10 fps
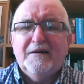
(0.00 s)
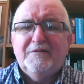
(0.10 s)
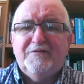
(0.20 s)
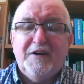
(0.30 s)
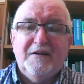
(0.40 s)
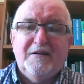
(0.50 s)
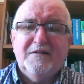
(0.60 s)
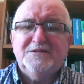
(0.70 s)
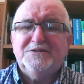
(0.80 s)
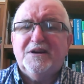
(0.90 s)

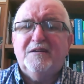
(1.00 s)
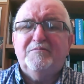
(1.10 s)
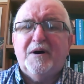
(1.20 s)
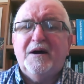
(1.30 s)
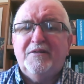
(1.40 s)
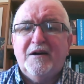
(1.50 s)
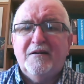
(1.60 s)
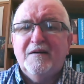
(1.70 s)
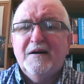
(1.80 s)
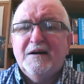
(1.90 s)
fears and by
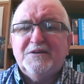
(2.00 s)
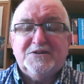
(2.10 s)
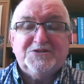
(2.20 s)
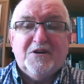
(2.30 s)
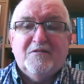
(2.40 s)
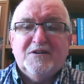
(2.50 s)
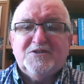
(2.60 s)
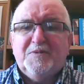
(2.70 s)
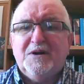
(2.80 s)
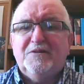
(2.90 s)
their
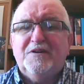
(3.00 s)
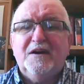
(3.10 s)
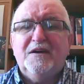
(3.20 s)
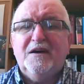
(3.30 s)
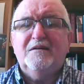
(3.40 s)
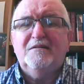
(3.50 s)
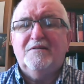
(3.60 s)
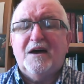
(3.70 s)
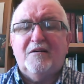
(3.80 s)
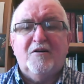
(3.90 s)
discouragement, thinking
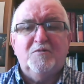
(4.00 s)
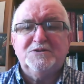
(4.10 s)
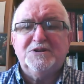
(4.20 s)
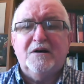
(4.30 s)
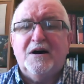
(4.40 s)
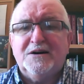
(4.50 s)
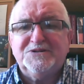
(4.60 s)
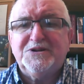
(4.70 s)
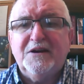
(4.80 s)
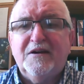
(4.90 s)
that all was
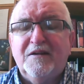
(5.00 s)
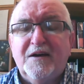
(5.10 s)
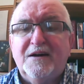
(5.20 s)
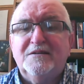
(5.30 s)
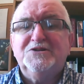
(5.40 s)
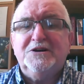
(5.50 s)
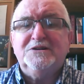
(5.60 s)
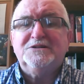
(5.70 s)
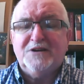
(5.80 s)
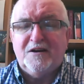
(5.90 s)
lost, thinking that
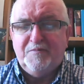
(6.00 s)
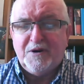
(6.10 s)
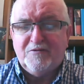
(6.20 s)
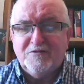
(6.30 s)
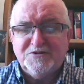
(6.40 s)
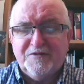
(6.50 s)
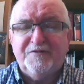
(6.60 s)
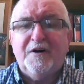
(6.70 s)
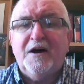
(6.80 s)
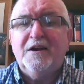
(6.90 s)
Jesus had been
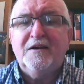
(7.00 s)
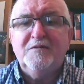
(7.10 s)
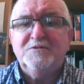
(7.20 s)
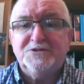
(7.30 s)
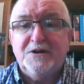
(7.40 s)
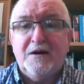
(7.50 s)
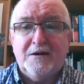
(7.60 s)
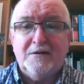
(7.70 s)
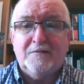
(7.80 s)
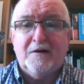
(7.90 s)
crucified and he was dead
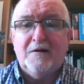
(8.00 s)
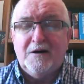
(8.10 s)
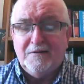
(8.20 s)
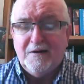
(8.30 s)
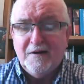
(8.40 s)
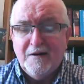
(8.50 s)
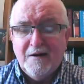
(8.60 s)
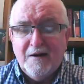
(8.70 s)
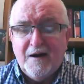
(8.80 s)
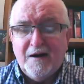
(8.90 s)
and gone.
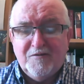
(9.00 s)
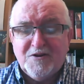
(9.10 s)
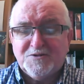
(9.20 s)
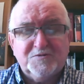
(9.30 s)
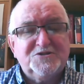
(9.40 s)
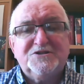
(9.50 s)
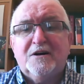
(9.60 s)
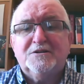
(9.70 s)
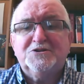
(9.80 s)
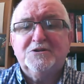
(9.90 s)
And this was
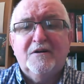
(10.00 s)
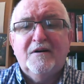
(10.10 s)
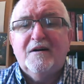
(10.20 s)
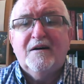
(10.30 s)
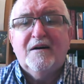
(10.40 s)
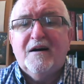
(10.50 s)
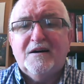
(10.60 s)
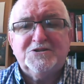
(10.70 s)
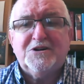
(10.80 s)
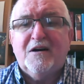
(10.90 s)
such
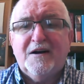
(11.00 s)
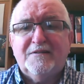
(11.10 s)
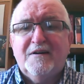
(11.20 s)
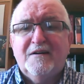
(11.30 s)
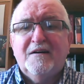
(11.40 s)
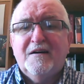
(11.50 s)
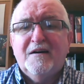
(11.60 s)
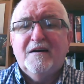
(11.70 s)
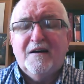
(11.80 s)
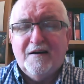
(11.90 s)
a shock.
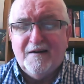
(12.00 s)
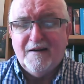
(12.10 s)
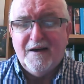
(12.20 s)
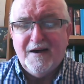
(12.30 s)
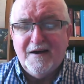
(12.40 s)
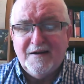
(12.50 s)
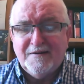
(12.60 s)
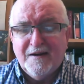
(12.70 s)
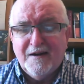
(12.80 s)
Uh, and